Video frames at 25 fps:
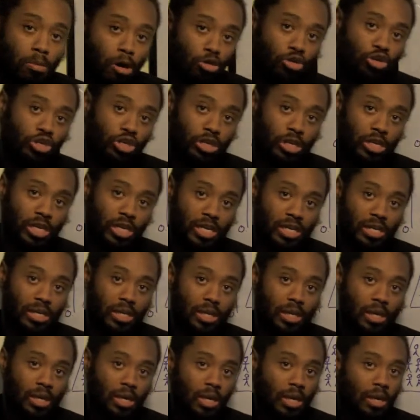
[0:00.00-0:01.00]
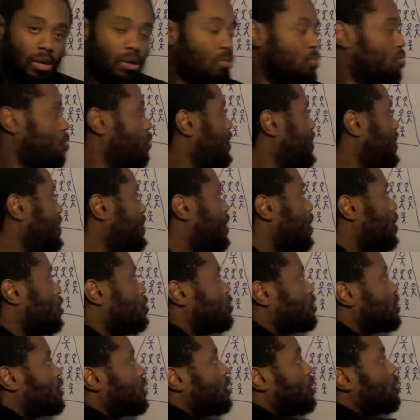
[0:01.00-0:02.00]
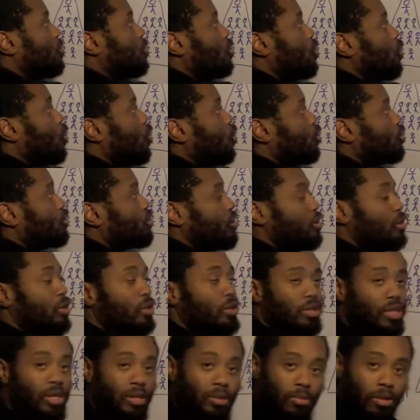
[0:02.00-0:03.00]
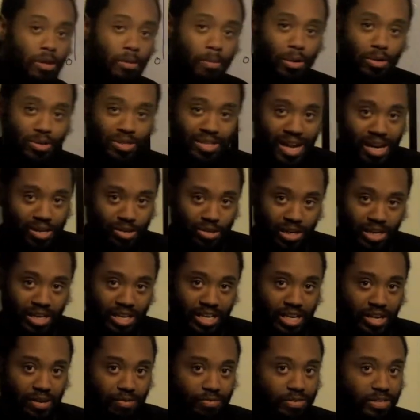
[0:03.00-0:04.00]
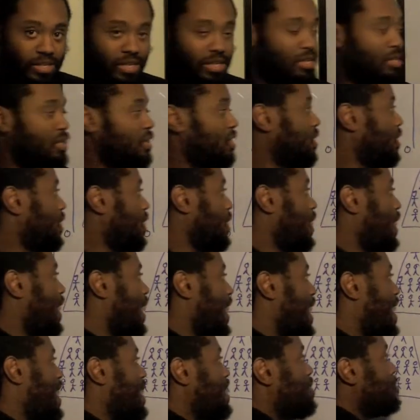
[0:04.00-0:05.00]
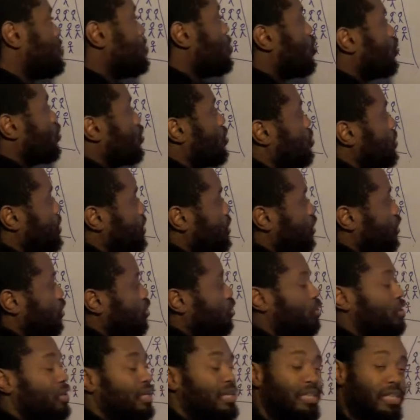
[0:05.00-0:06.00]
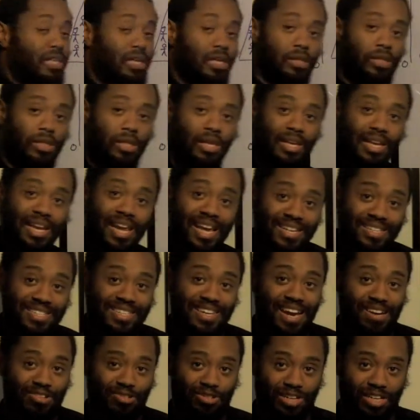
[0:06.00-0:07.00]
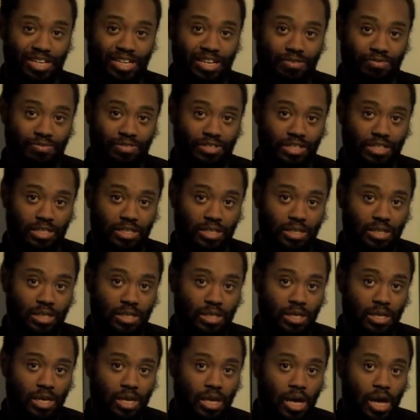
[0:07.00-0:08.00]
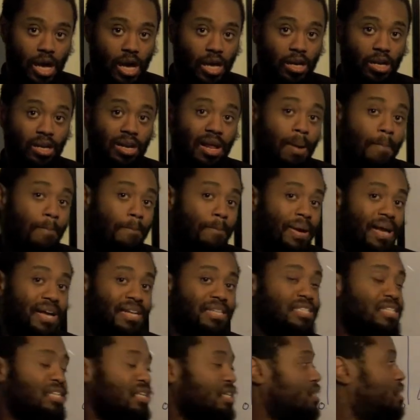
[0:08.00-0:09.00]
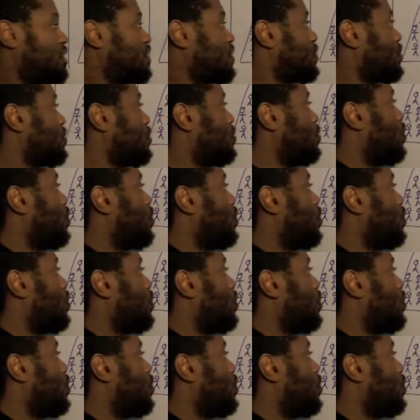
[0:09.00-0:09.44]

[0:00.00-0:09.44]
emotionally. We don't laud the, the, the most naturally gifted any more than we do the, the, the less naturally gifted. And on that basis,